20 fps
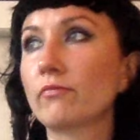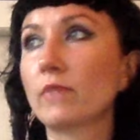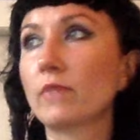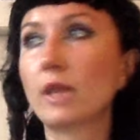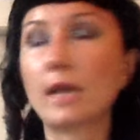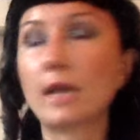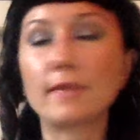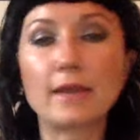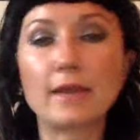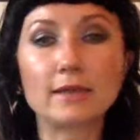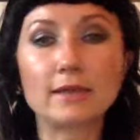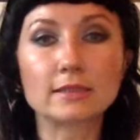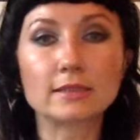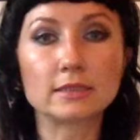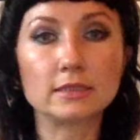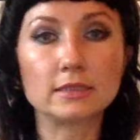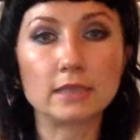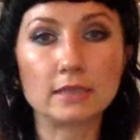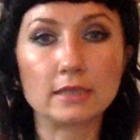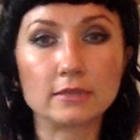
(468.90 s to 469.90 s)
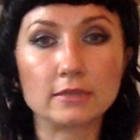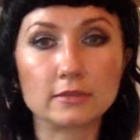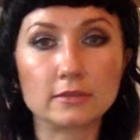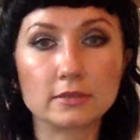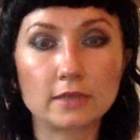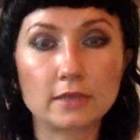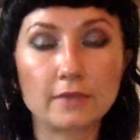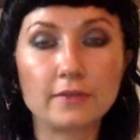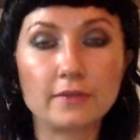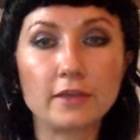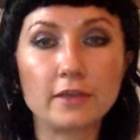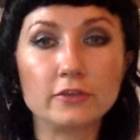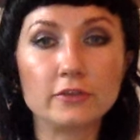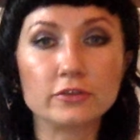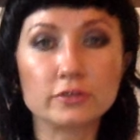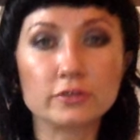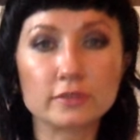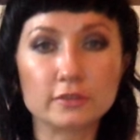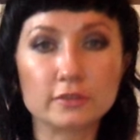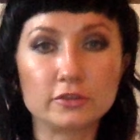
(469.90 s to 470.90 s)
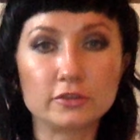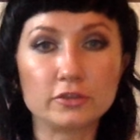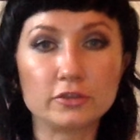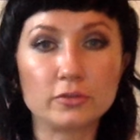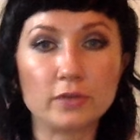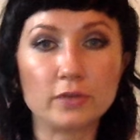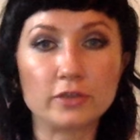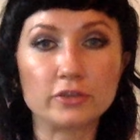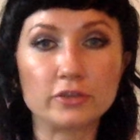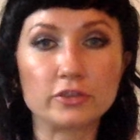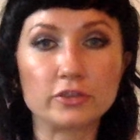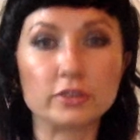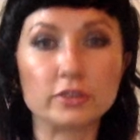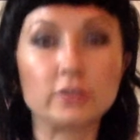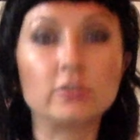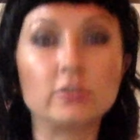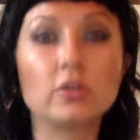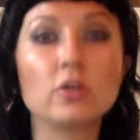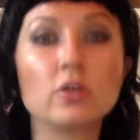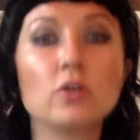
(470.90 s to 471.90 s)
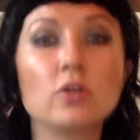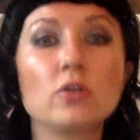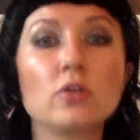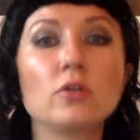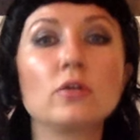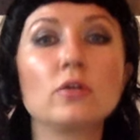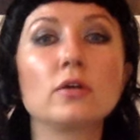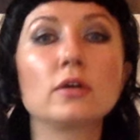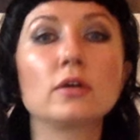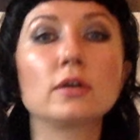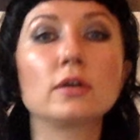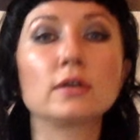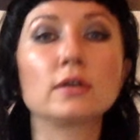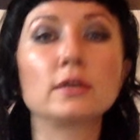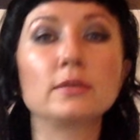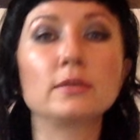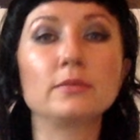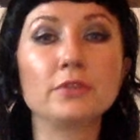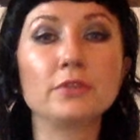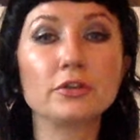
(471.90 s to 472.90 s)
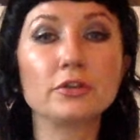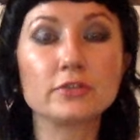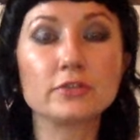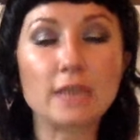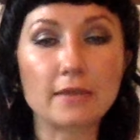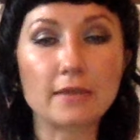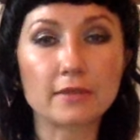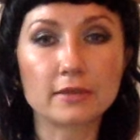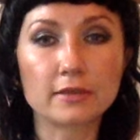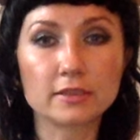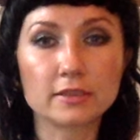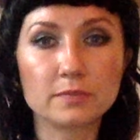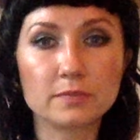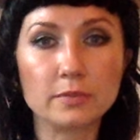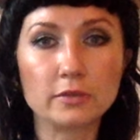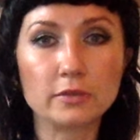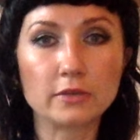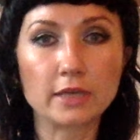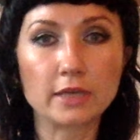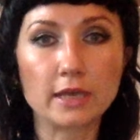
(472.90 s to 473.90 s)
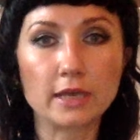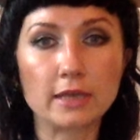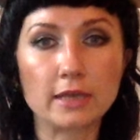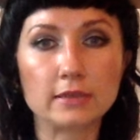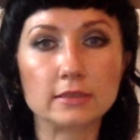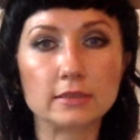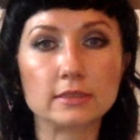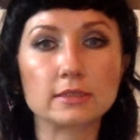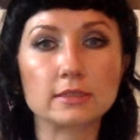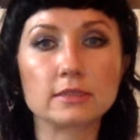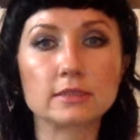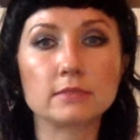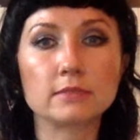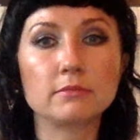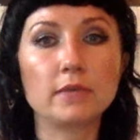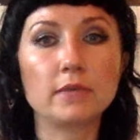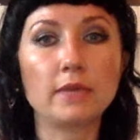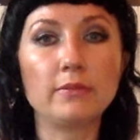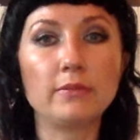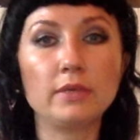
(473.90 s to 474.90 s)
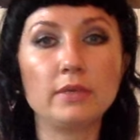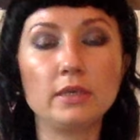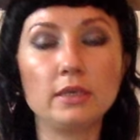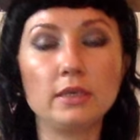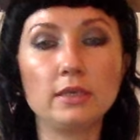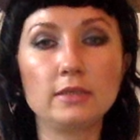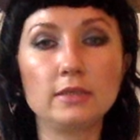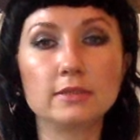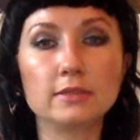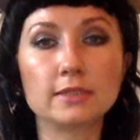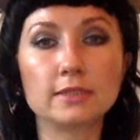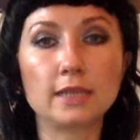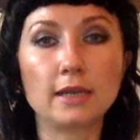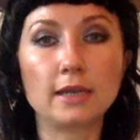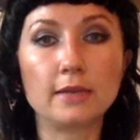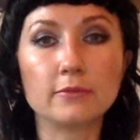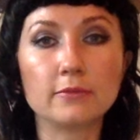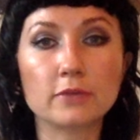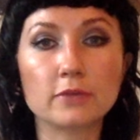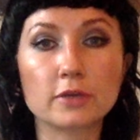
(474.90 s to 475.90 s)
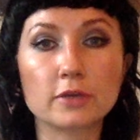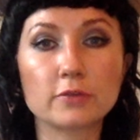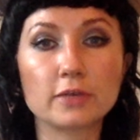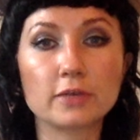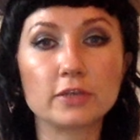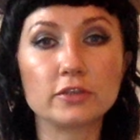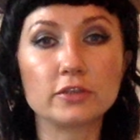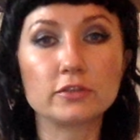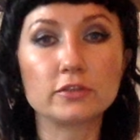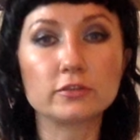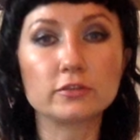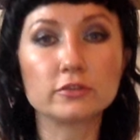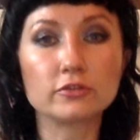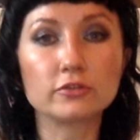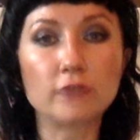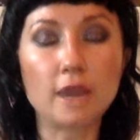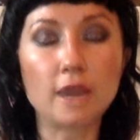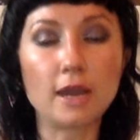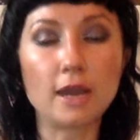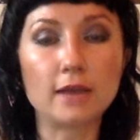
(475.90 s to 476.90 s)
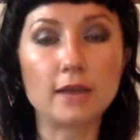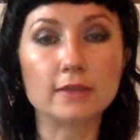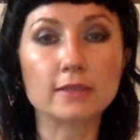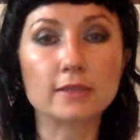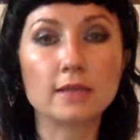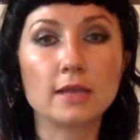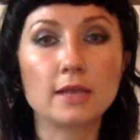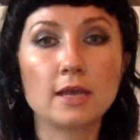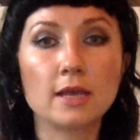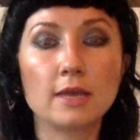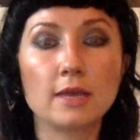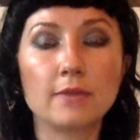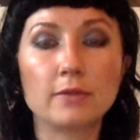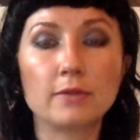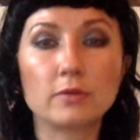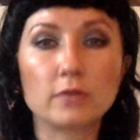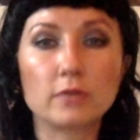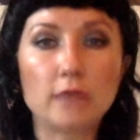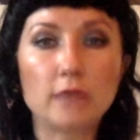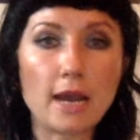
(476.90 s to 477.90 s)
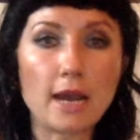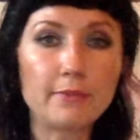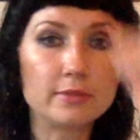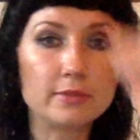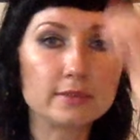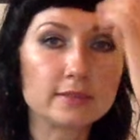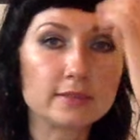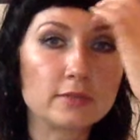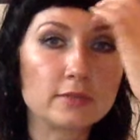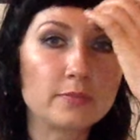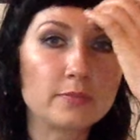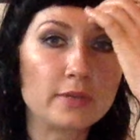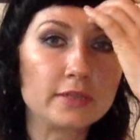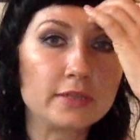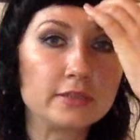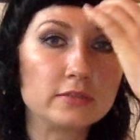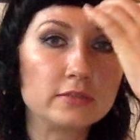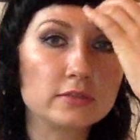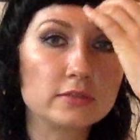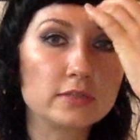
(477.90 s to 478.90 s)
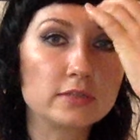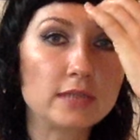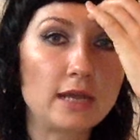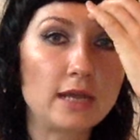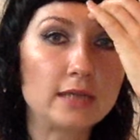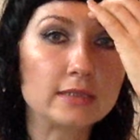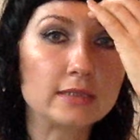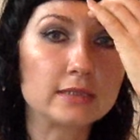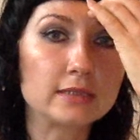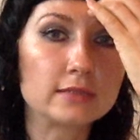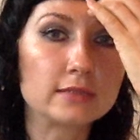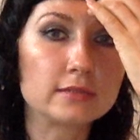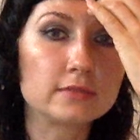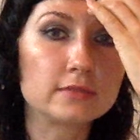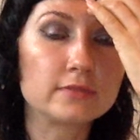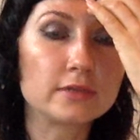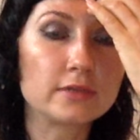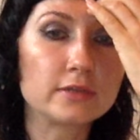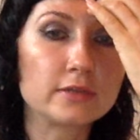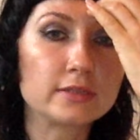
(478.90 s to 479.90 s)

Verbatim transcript: an accident a dangerous situation um, near death experience, maybe some recreational drugs. But what happens, their pineal gland gets very